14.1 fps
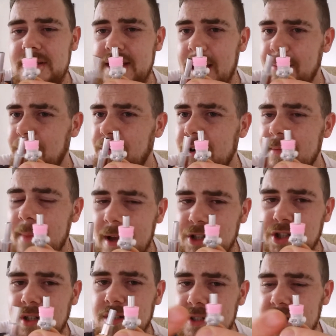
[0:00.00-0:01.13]
temporary
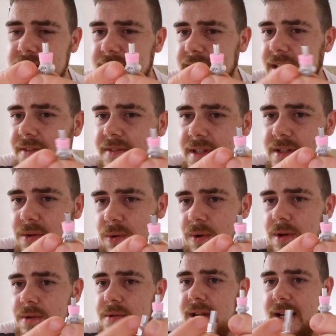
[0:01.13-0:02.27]
measure just to see if these
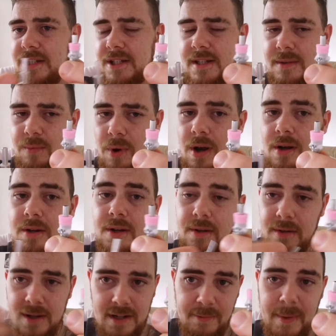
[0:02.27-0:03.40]
coils actually work
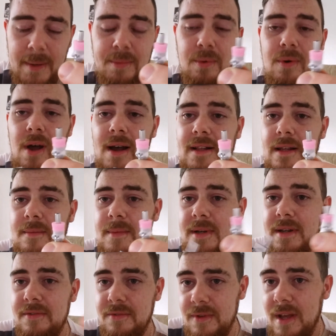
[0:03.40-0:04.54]
and if people like them and
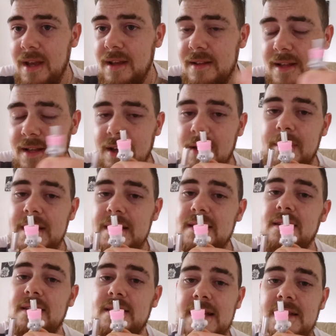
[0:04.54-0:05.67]
if they're going to be
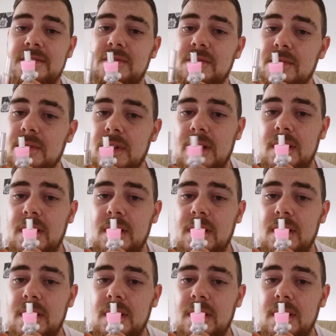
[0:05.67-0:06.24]
successful.